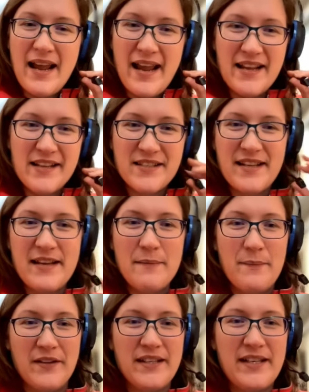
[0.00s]
is the
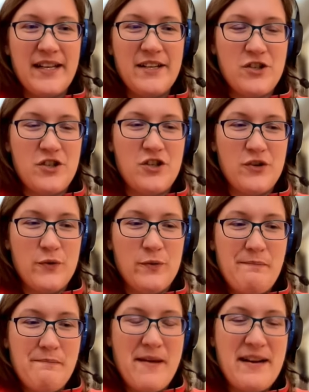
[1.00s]
ability to
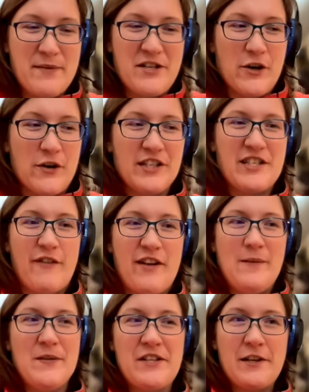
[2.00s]
make materials
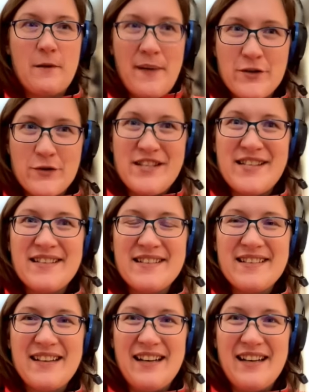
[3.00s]
available to their patrons.